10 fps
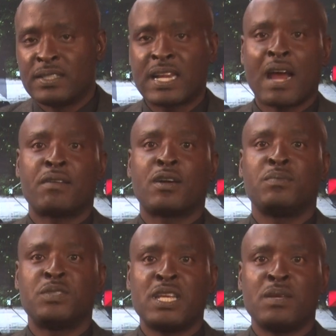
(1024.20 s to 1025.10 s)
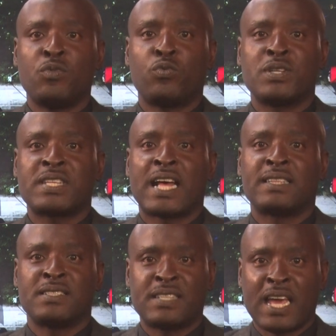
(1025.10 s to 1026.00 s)
The CARICOM team was at
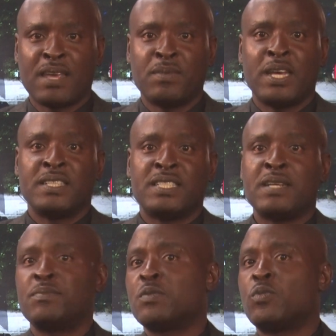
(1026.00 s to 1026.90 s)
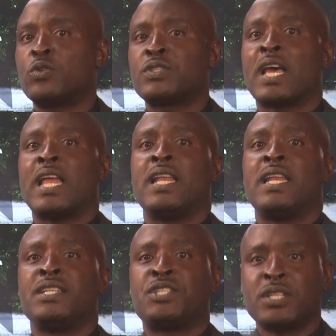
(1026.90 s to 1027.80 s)
the time deemed the most
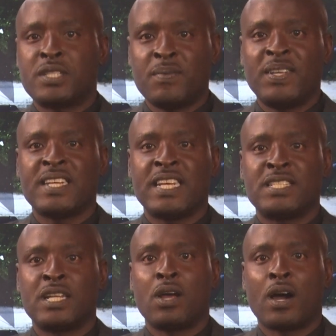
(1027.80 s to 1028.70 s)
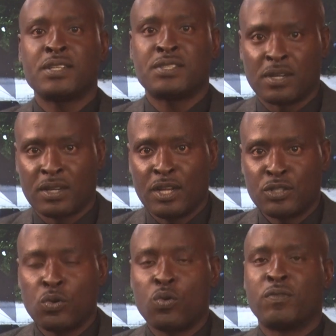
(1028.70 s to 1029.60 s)
legitimate interlocutor
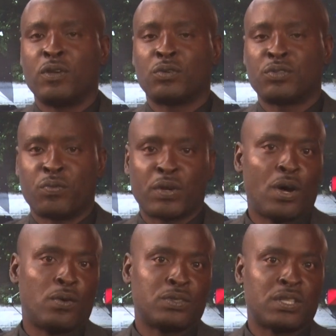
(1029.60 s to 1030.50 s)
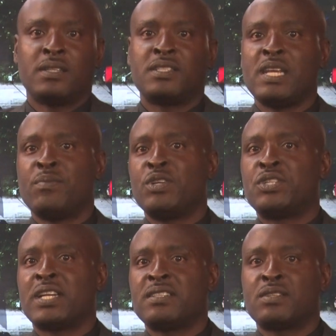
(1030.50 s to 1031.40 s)
to overlook the recount. The team
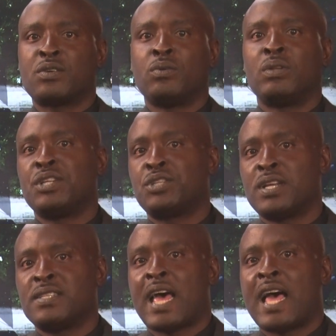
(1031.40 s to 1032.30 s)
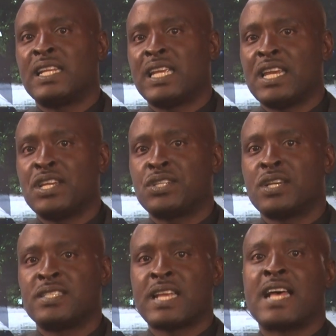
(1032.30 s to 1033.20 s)
rejected the coalition's
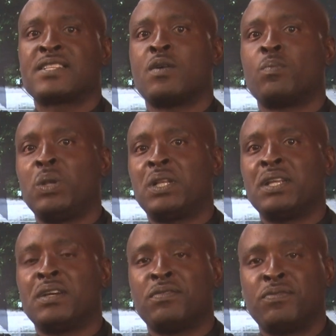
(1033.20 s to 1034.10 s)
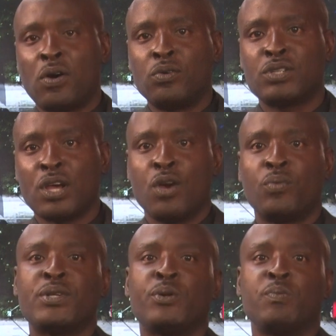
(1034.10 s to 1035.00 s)
allegations as completely unfounded,
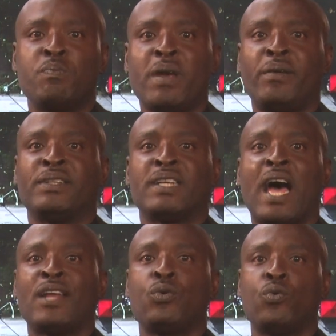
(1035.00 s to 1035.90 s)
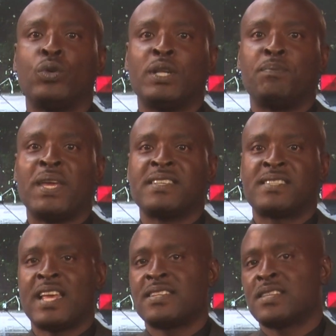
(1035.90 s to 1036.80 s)
without merit, and wholly
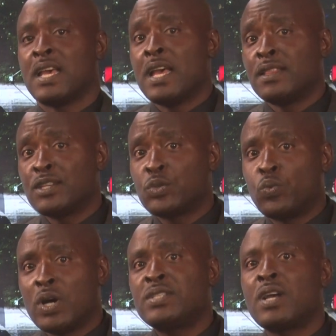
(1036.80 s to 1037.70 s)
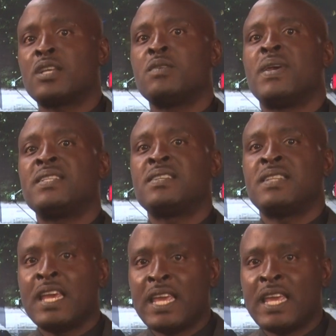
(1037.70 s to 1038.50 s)
baseless. This was documented